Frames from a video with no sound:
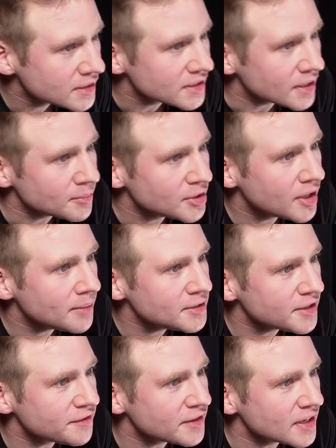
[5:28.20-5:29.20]
Sometimes
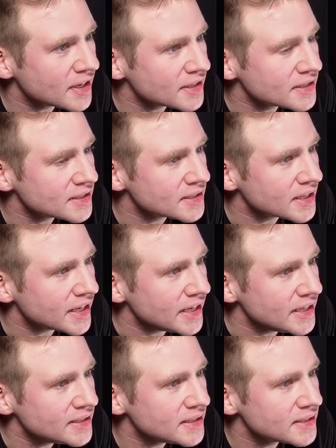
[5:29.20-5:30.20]
I feel like this is the
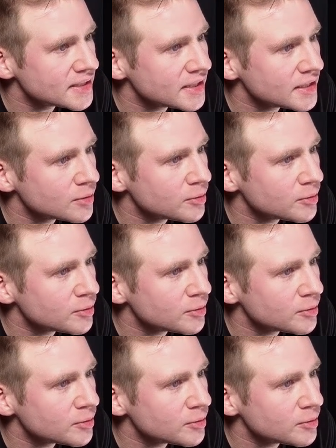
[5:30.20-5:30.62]
easiest thing in the